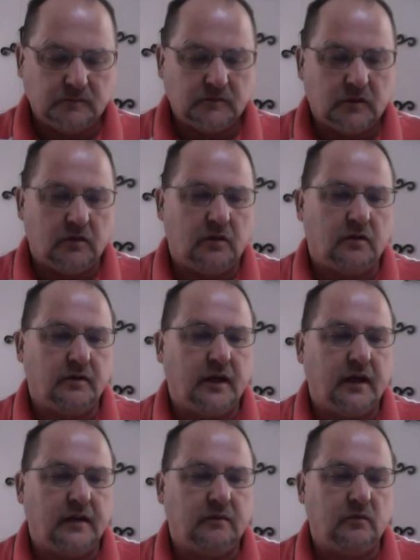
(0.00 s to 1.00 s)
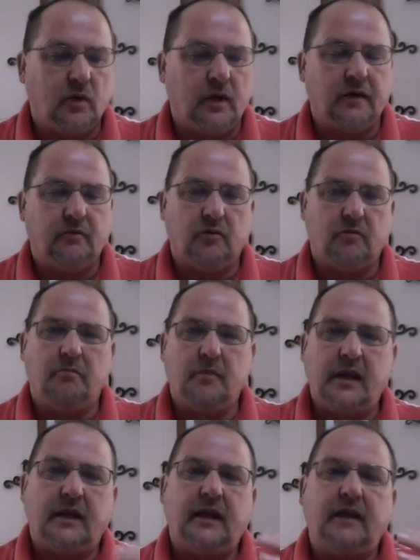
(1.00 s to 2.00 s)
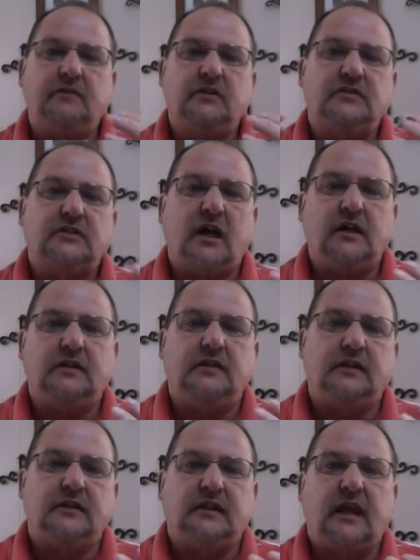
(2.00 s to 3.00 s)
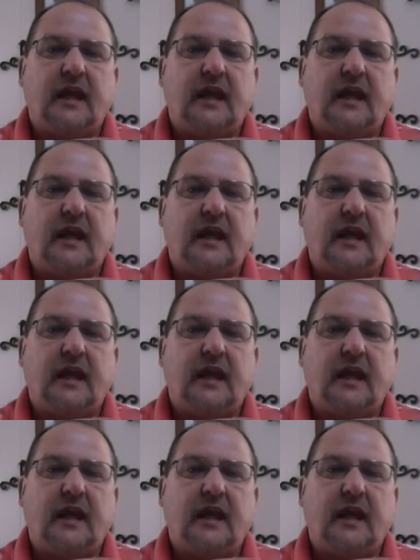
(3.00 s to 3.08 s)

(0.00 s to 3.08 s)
are that way, where men have decided that they